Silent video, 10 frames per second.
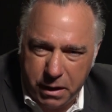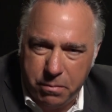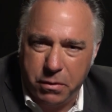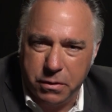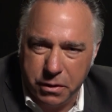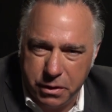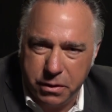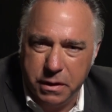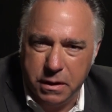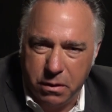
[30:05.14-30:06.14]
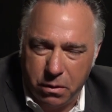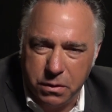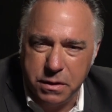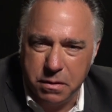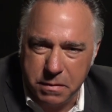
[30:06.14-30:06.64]
people, her good,
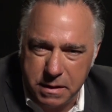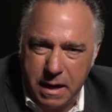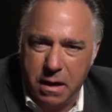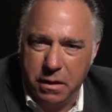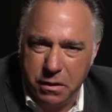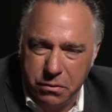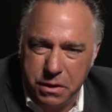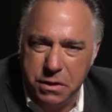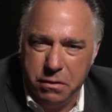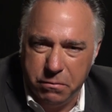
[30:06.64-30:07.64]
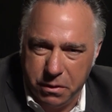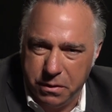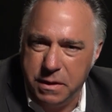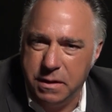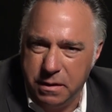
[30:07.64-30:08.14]
wholesome, solid Christian
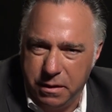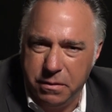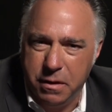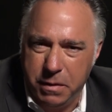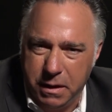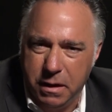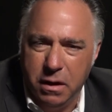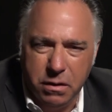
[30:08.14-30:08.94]
roots. You know what I mean?